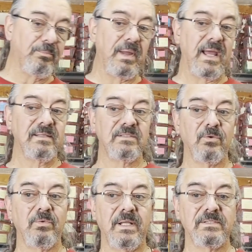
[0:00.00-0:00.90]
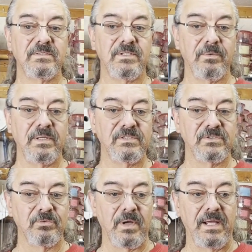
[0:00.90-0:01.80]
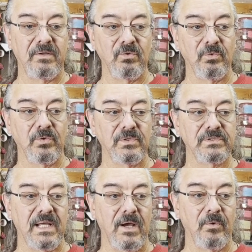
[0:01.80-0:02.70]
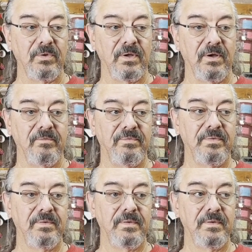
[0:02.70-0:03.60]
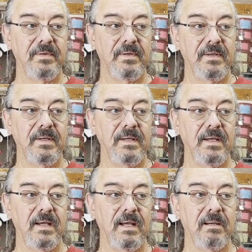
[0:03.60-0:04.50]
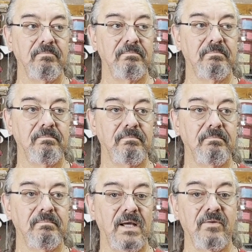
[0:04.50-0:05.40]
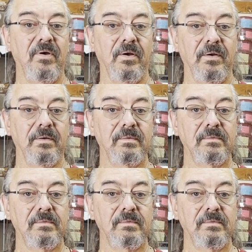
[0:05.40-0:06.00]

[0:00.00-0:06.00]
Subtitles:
bass don't necessarily strike lures out of hunger.